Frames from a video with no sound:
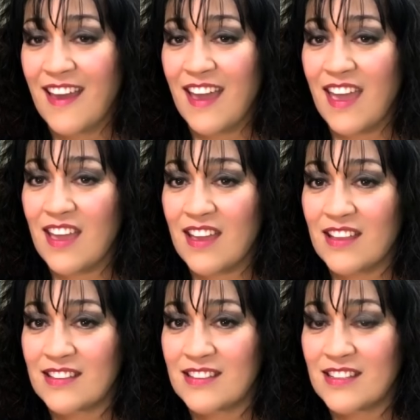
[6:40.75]

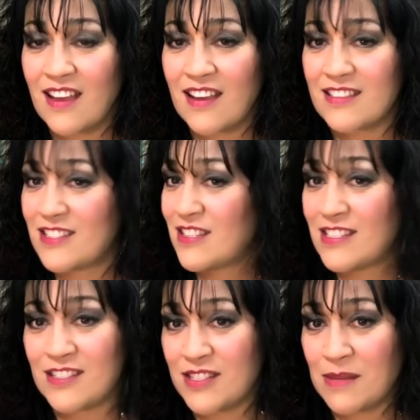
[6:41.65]
And this
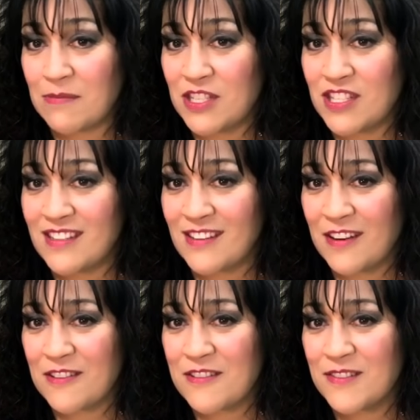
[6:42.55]
is just something she did on
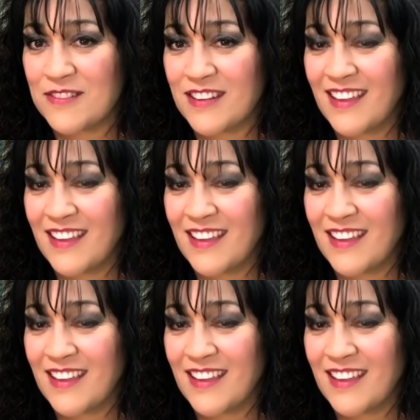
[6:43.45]
her own.